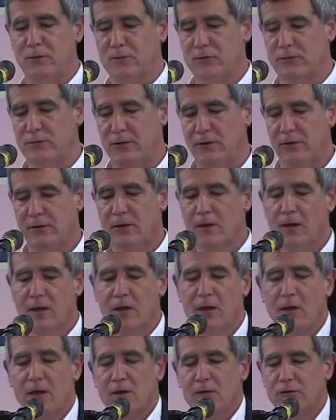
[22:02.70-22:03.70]
interesting?
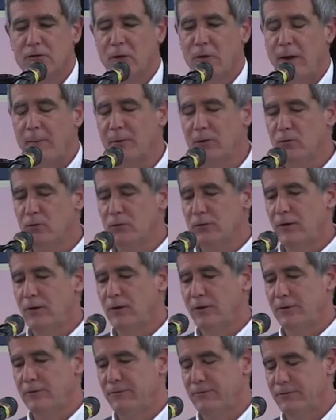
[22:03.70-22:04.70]
So I'm going to do a
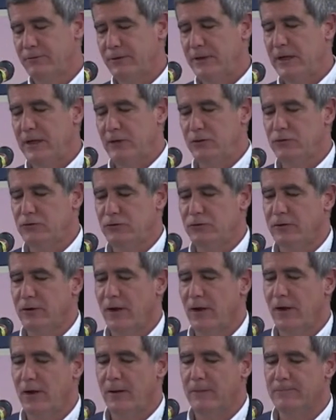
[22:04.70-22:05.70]
little of each.
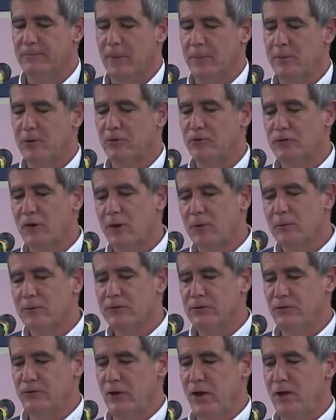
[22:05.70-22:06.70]
Um, I'm going to start
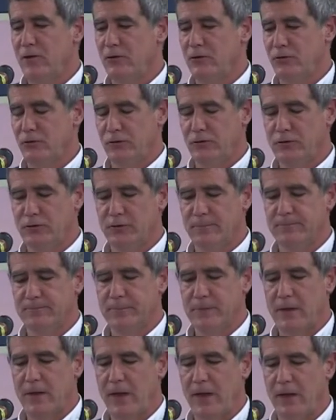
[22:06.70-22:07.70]
with the challenges,
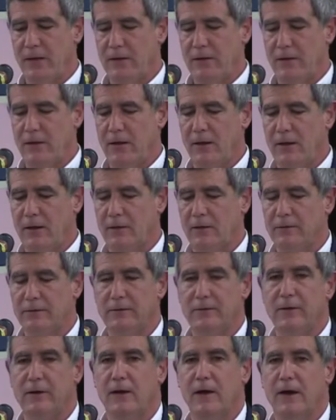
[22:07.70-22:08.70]
and uh,
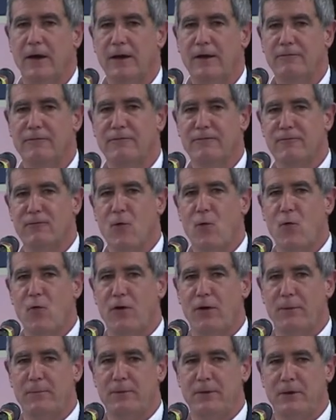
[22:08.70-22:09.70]
I have
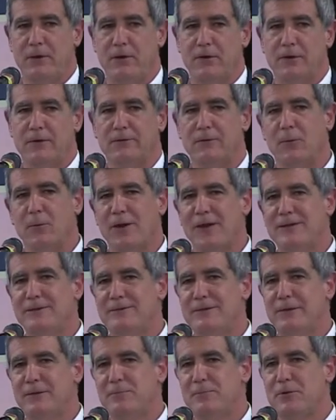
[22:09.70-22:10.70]
four up here. The one I
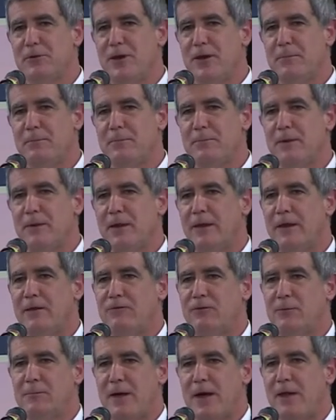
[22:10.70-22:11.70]
didn't put up, and I
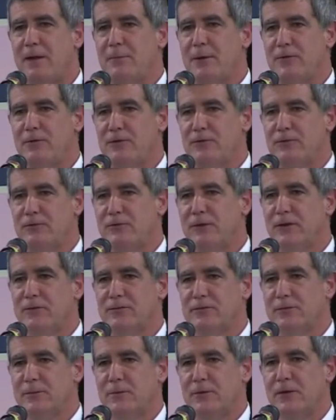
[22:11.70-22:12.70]
feel bad about this because
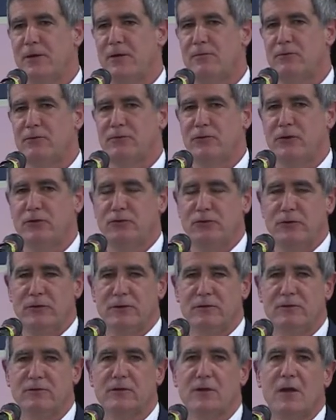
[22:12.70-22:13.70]
of some of the conversation,
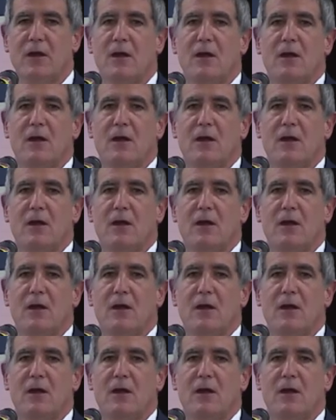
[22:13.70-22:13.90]
is